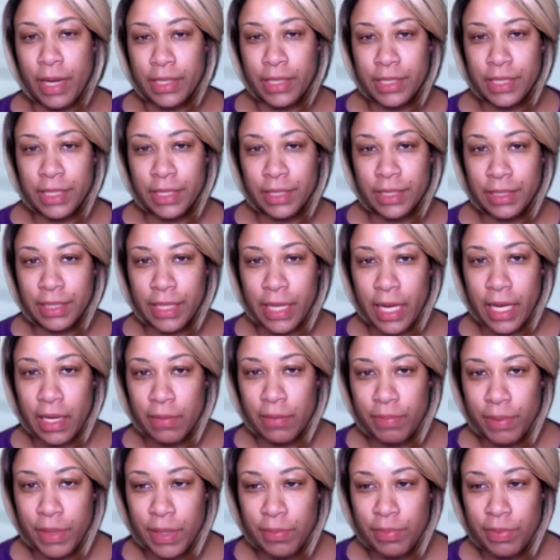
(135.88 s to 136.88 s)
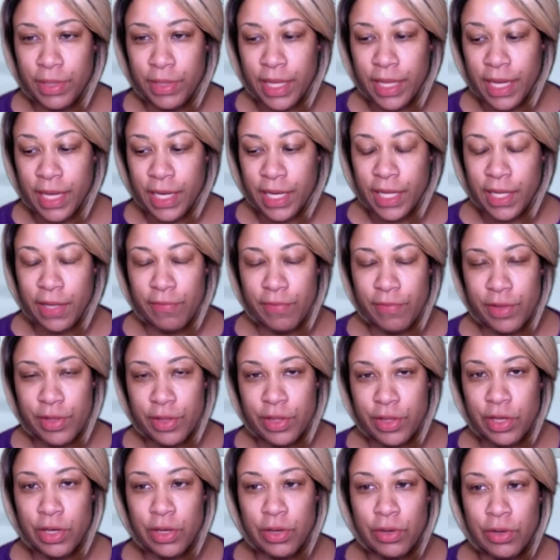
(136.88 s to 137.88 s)
tell a lot of people that
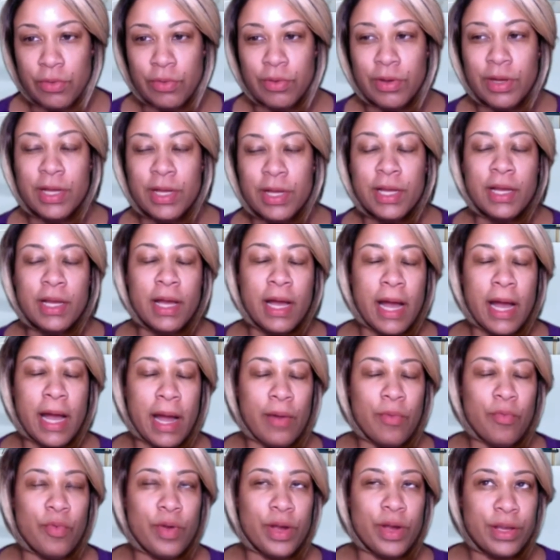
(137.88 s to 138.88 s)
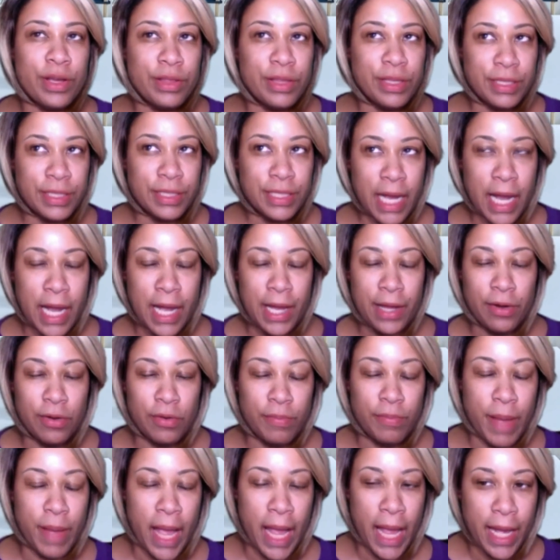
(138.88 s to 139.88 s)
even though I wear the
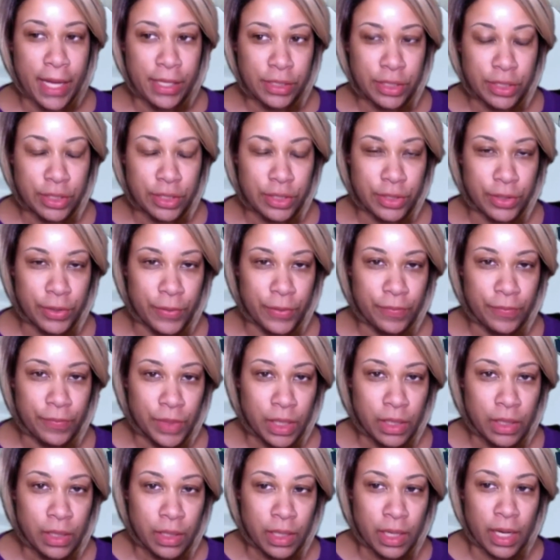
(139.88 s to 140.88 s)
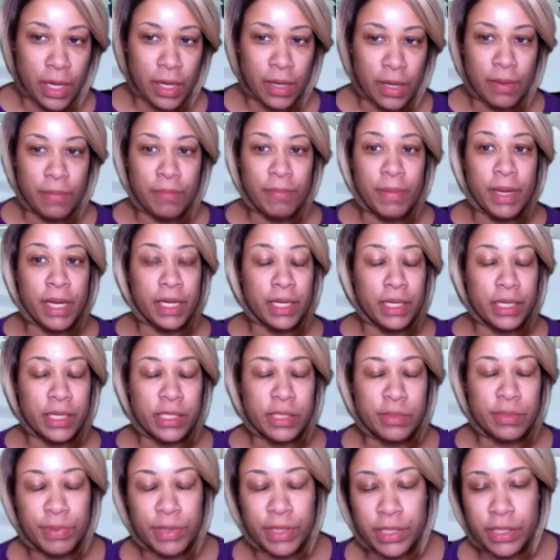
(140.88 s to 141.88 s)
title pastor, my
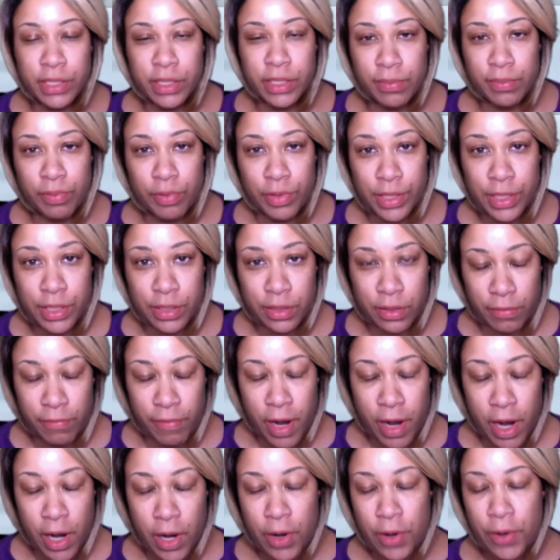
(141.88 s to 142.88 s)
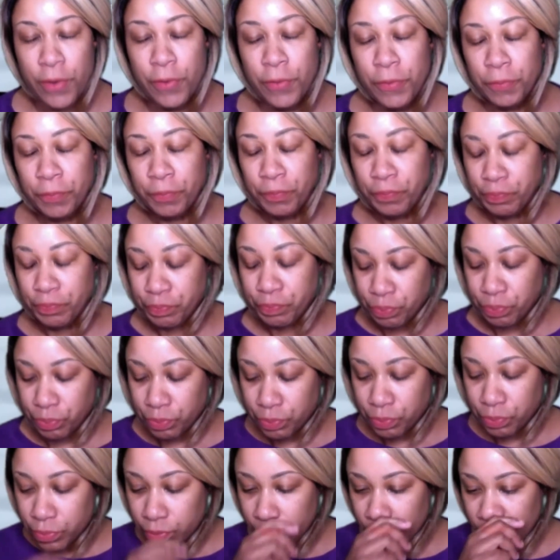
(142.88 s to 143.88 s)
husband is the priest of our home.
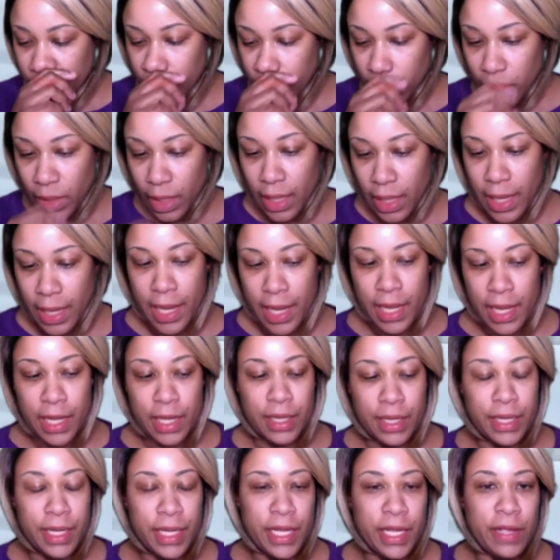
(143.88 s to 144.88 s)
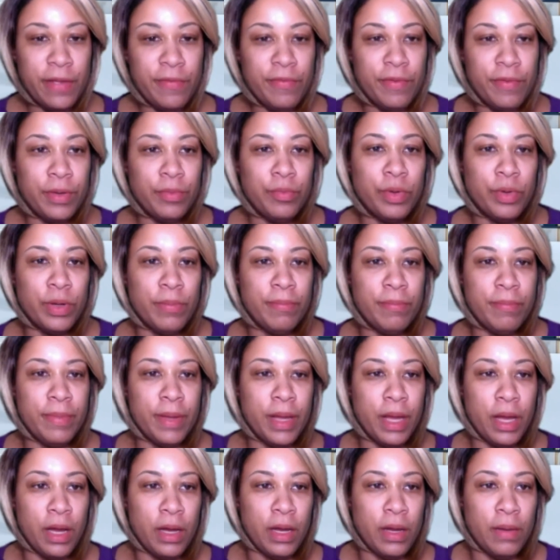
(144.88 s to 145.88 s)
And even with
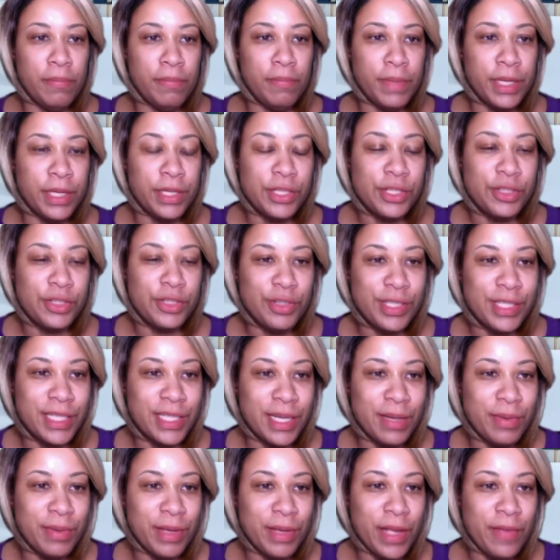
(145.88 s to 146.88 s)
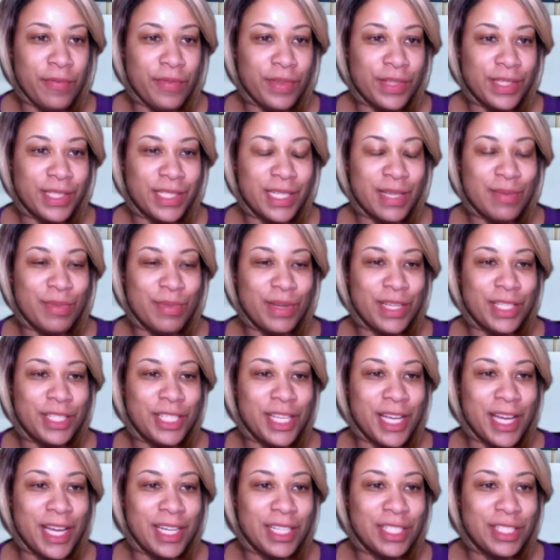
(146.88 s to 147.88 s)
ministry, some of the
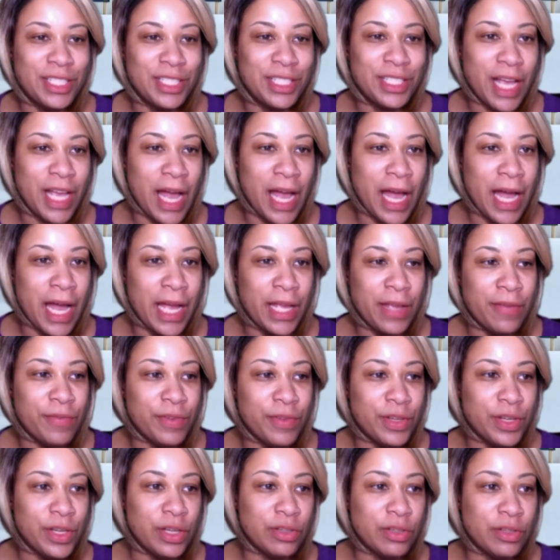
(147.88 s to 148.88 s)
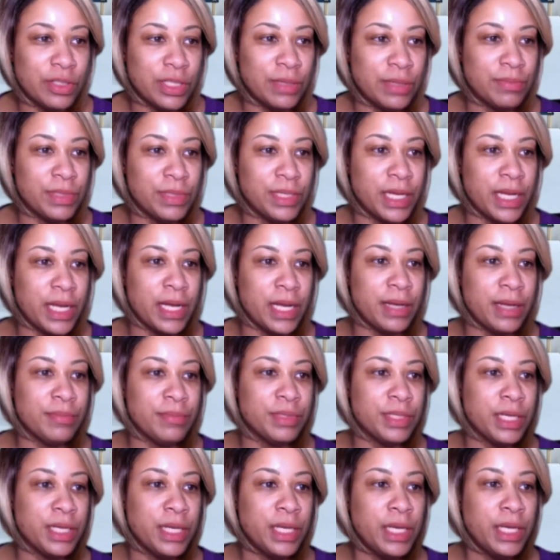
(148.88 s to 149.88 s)
challenges I even know
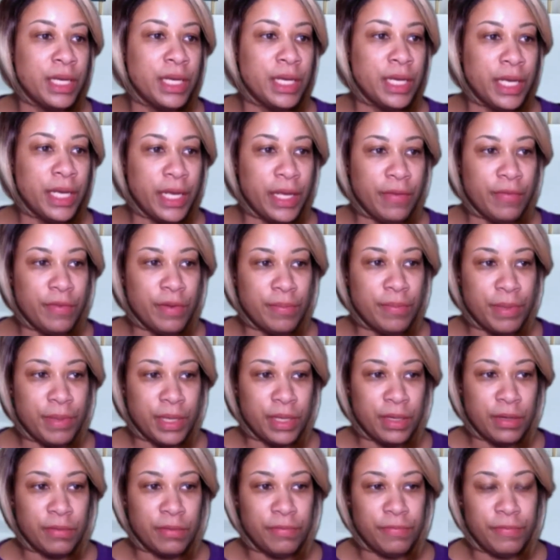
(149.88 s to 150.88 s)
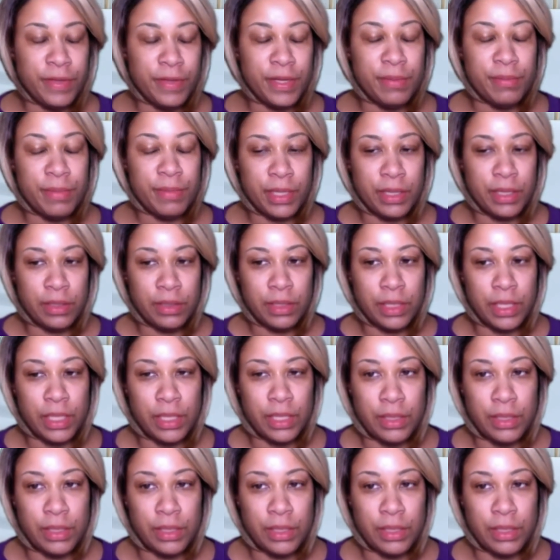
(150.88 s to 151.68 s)
sometimes, even being a female